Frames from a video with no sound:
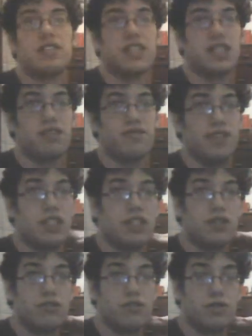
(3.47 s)
my second
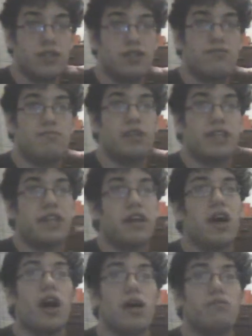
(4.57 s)
video to make
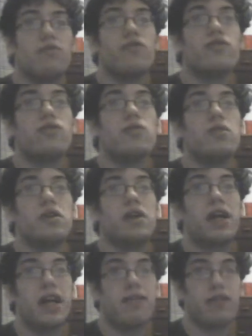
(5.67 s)
up for
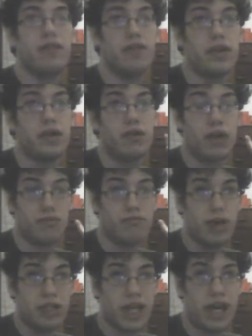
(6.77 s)
not having a video on
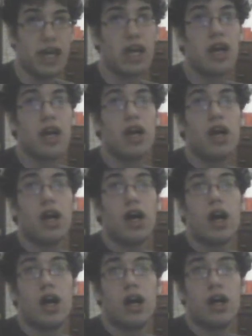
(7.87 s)
Monday.
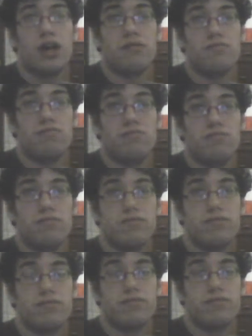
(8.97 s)
Um,
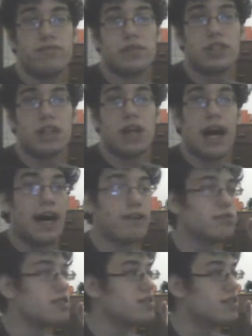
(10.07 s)
I
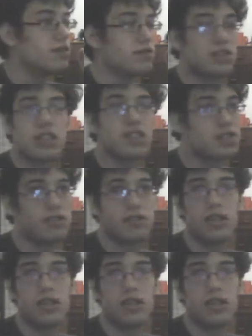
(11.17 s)
was just